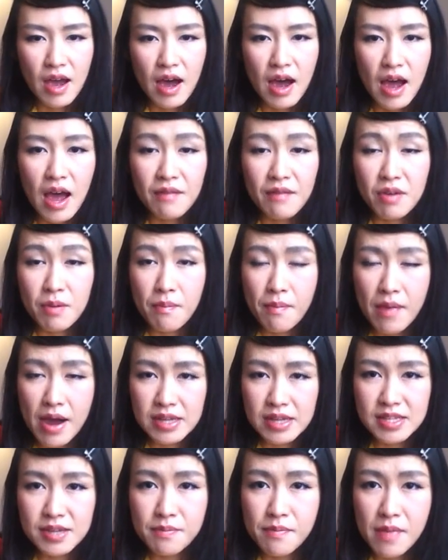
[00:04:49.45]
I have a
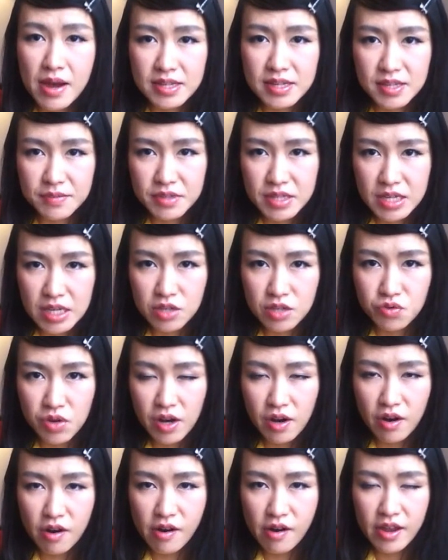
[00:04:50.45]
massive tea
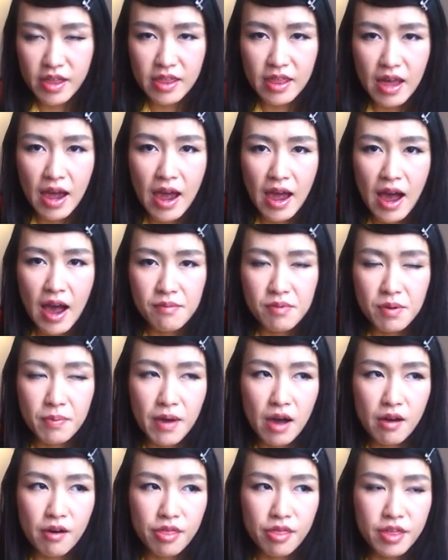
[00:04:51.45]
drinker, and I have
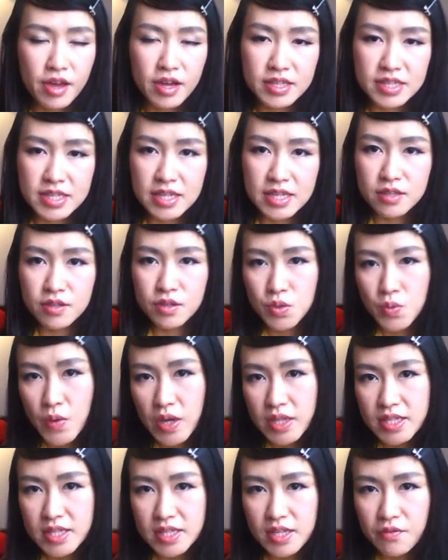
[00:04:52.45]
about 13 to
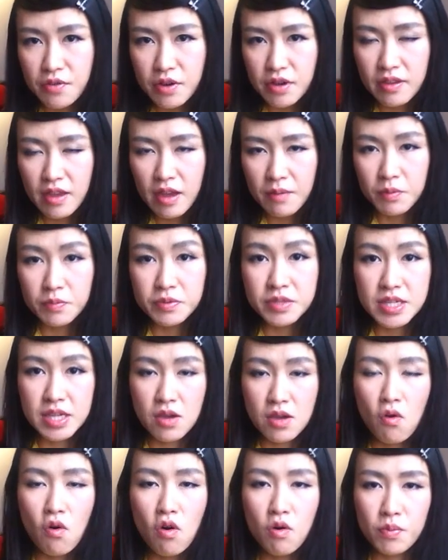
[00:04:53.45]
20 different types of
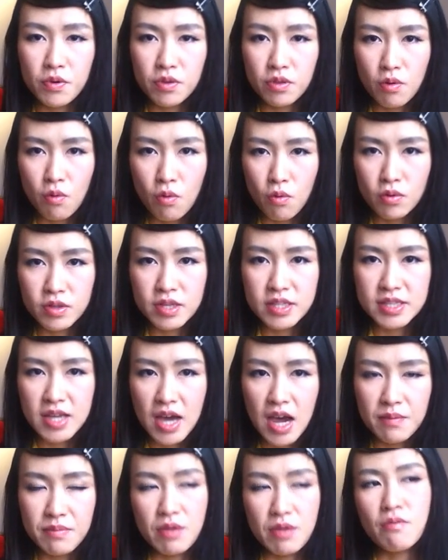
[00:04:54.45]
tea open all the
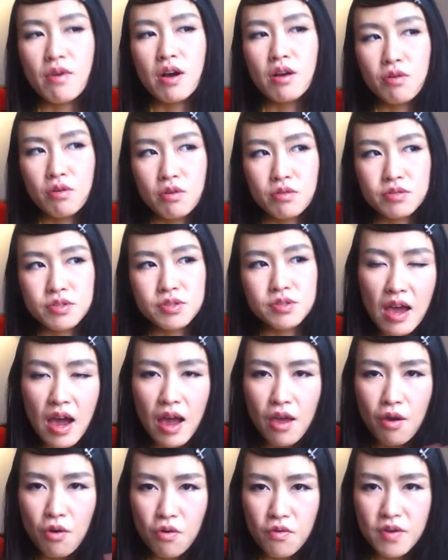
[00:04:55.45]
time in one go.
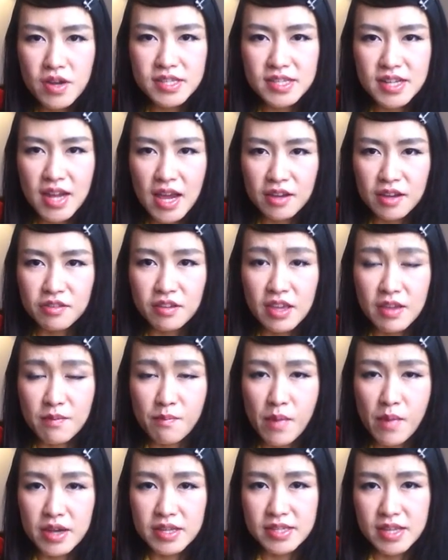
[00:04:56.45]
I always like to give
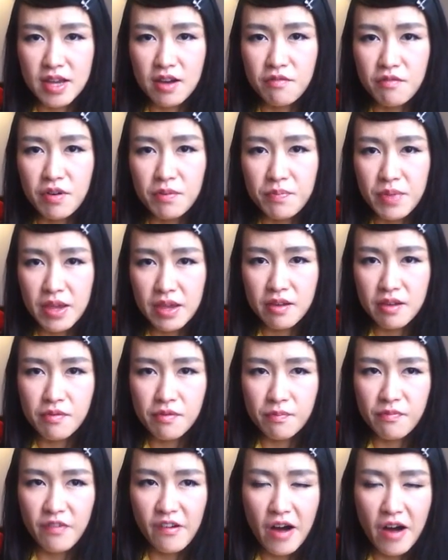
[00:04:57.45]
myself a big
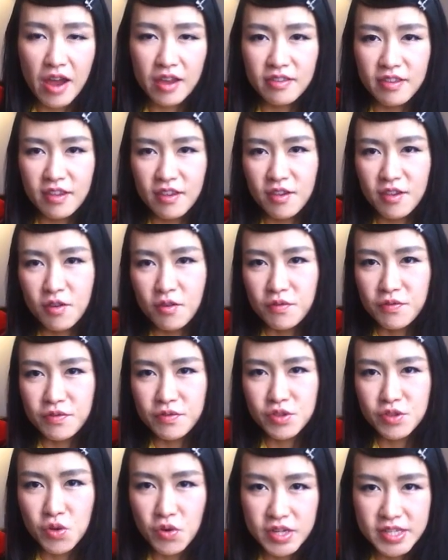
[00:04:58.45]
variety of
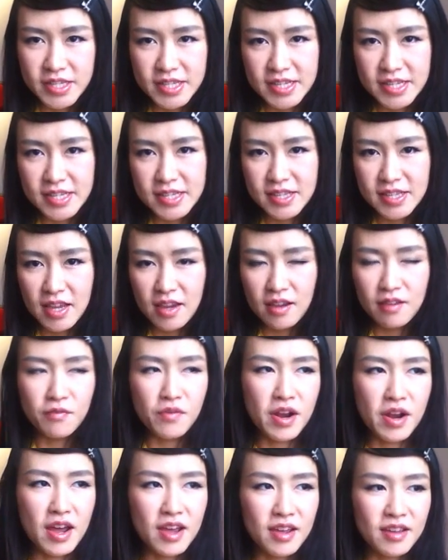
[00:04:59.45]
choices, like
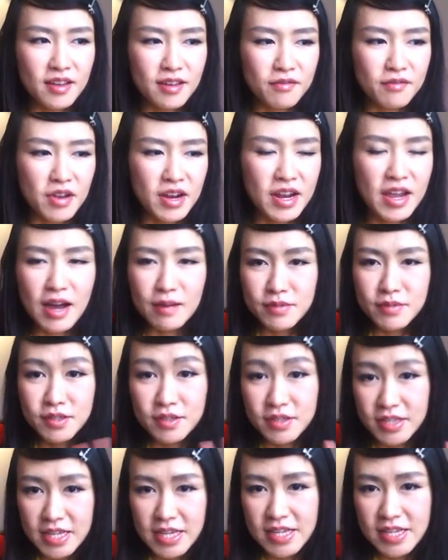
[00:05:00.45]
when it comes
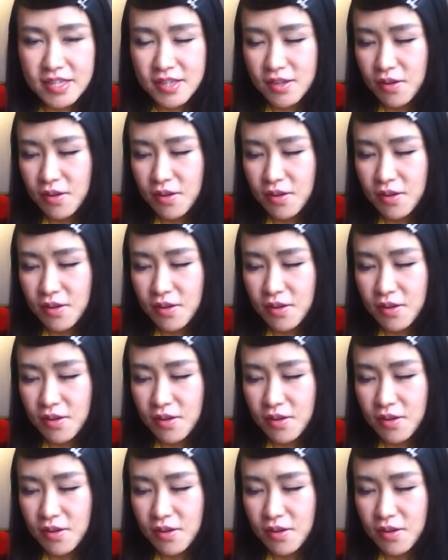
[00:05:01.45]
to tea.